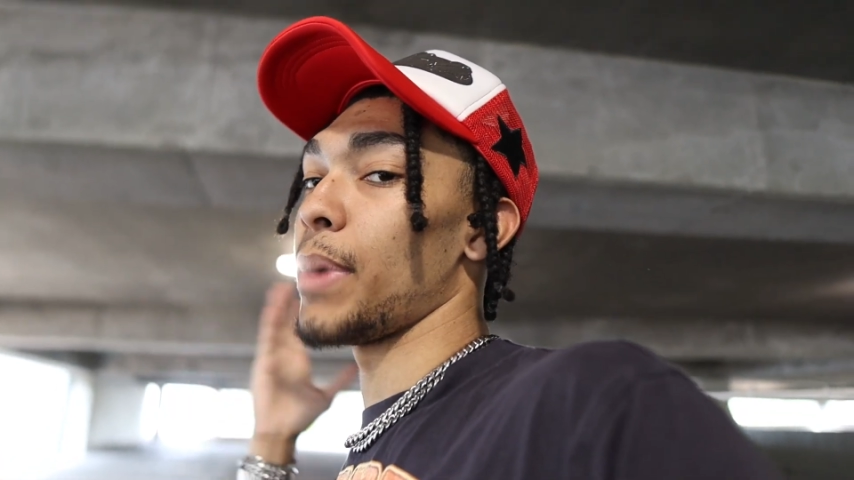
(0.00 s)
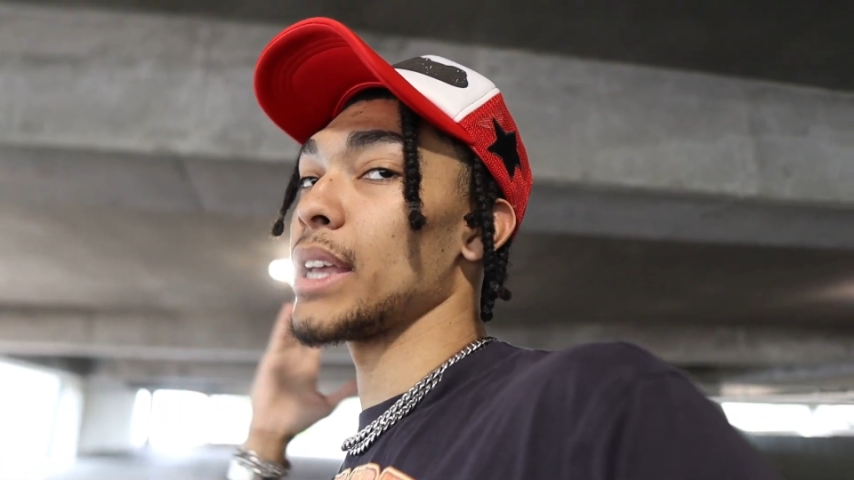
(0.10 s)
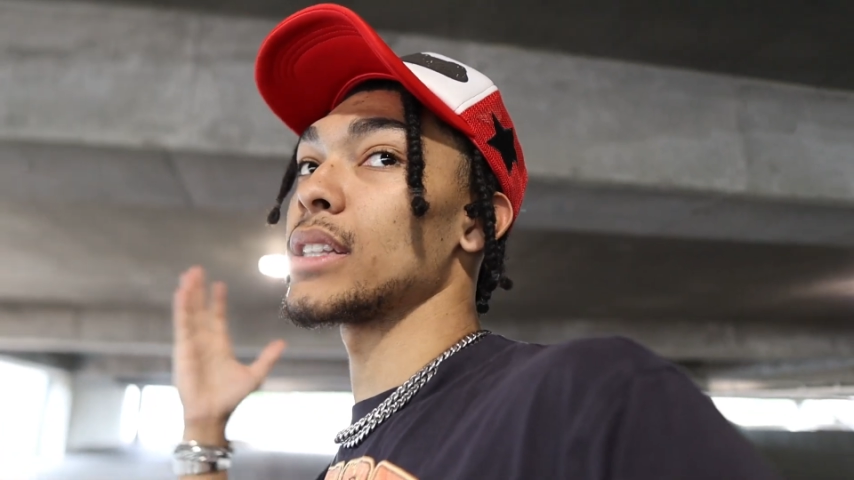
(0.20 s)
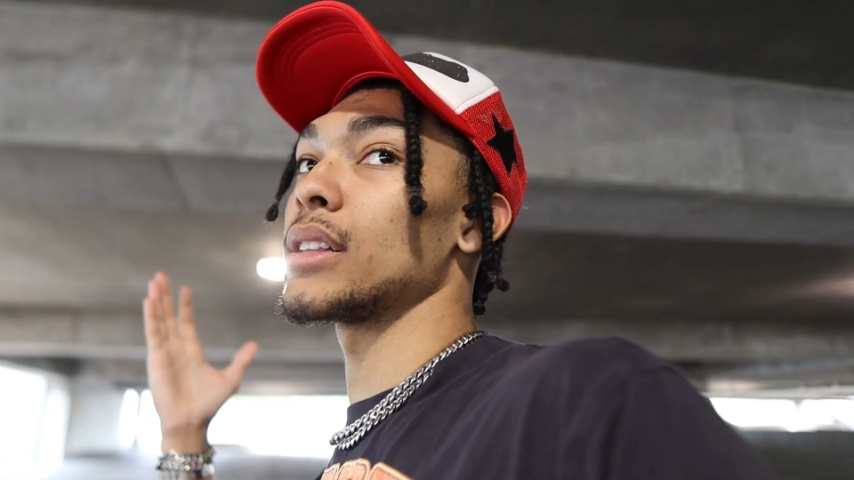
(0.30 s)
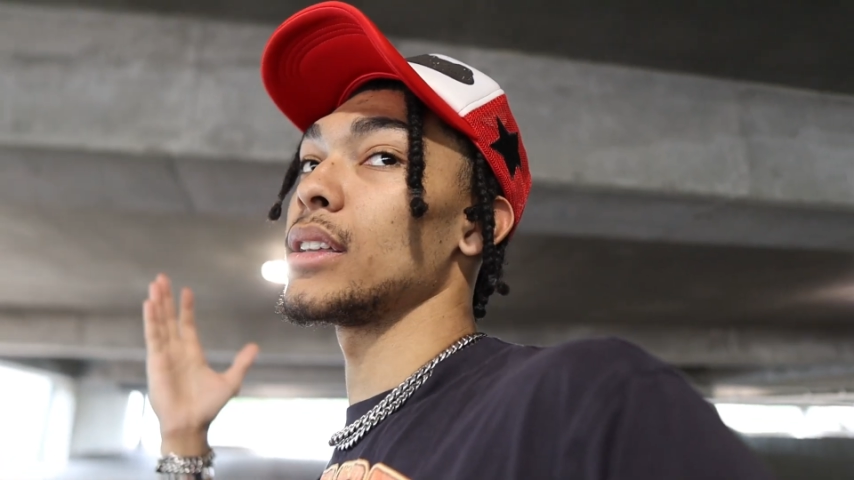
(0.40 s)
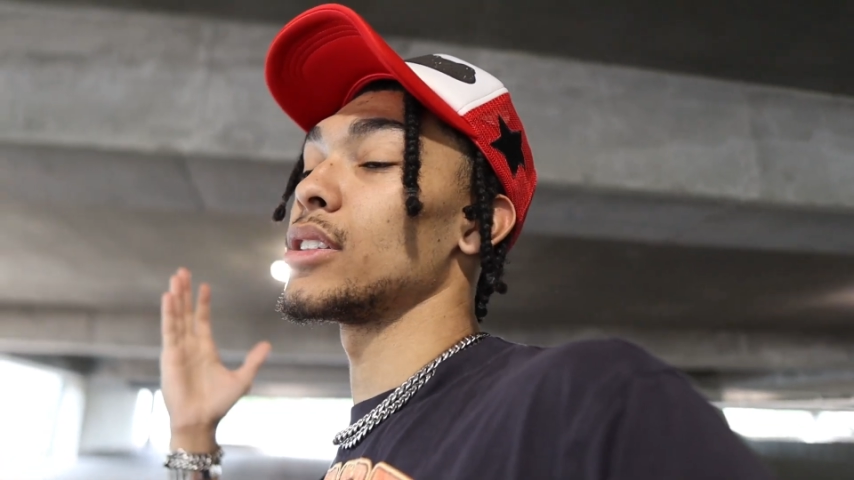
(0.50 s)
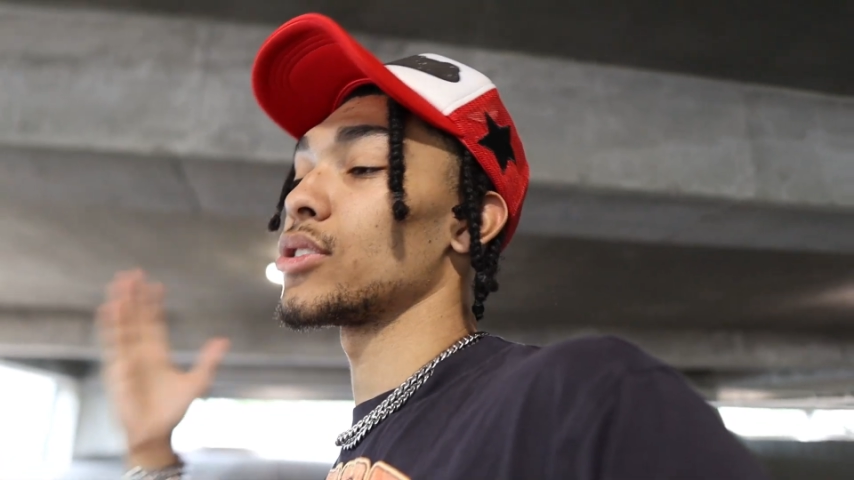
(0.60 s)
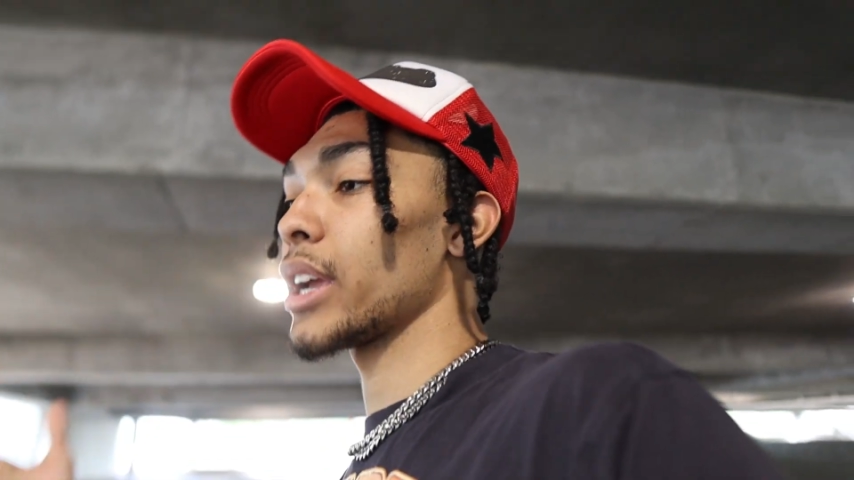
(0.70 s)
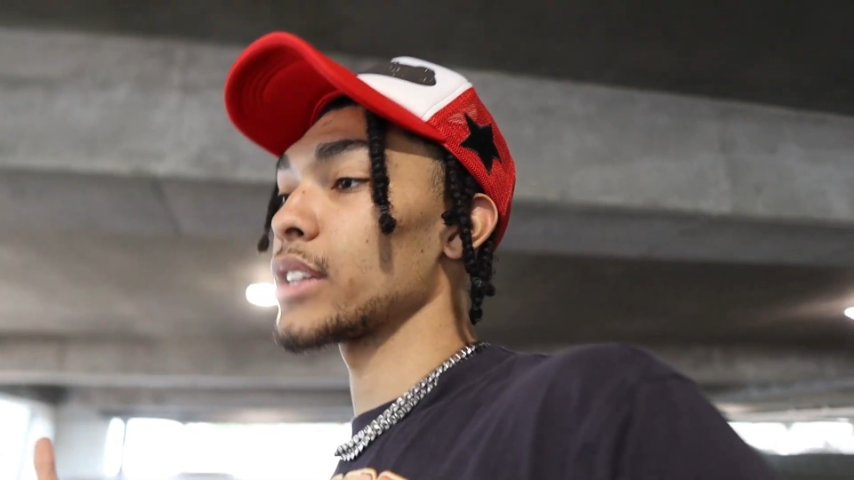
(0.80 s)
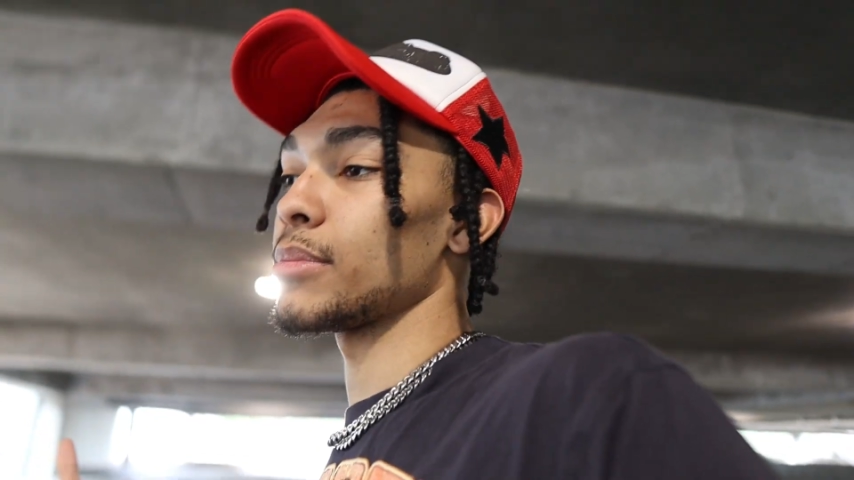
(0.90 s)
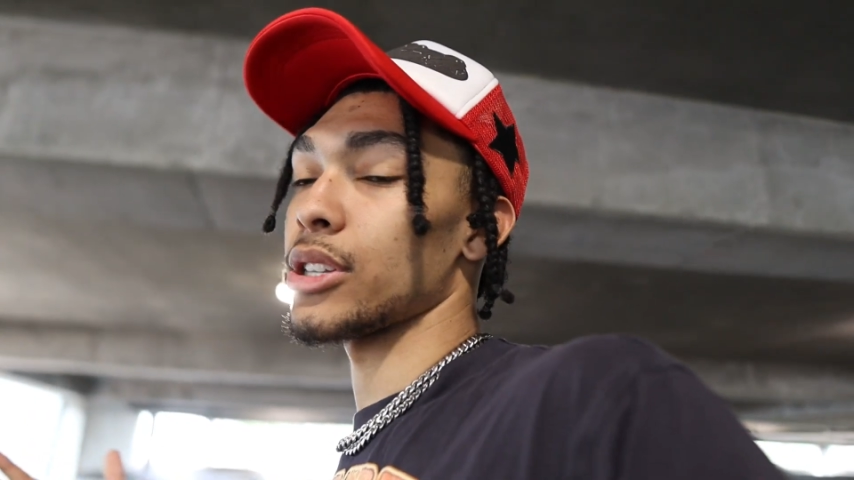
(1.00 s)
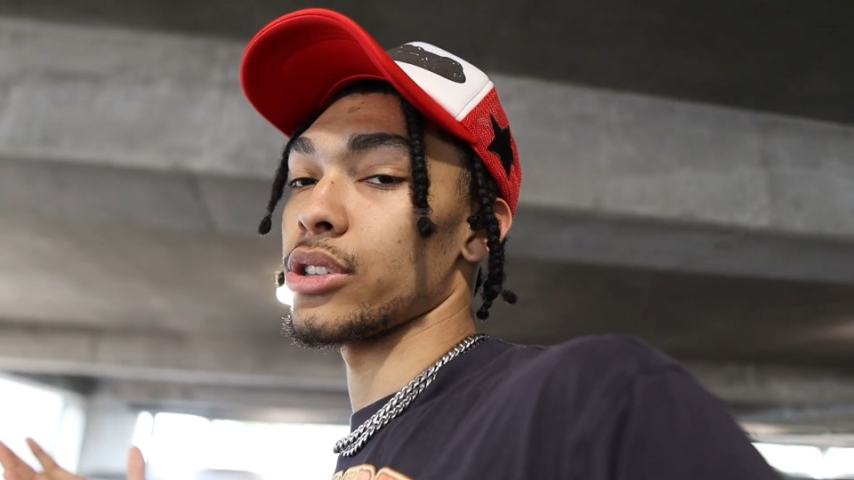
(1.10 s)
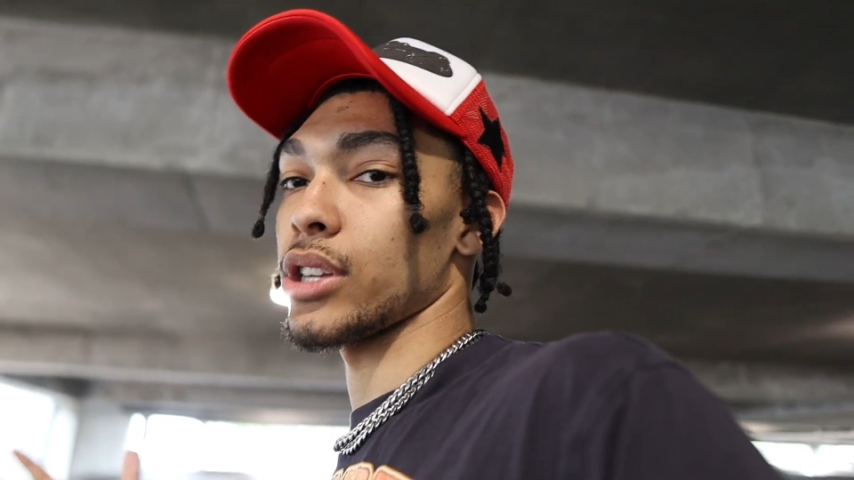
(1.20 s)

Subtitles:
Basically, the transmission